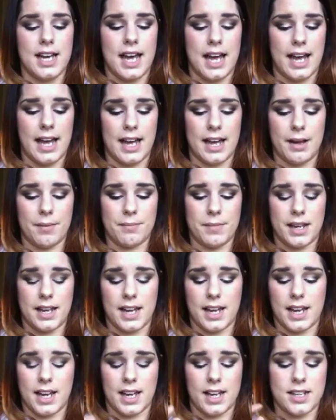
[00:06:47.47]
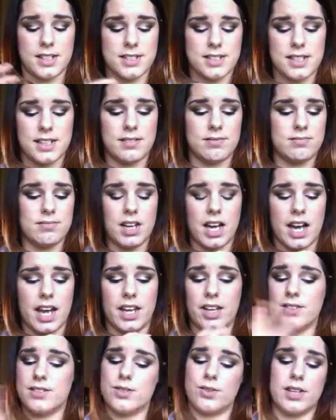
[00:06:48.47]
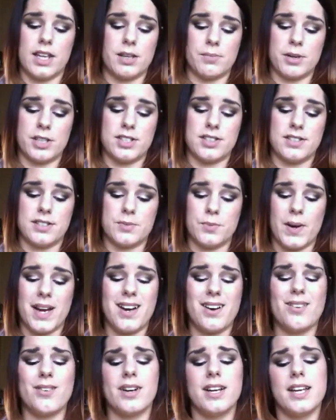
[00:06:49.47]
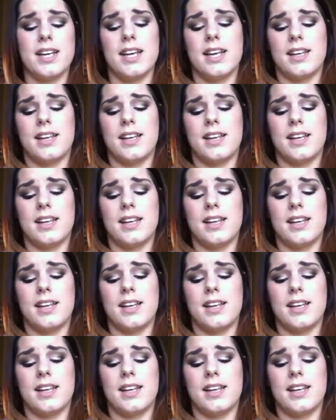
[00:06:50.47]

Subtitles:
And I used all the other brushes as well.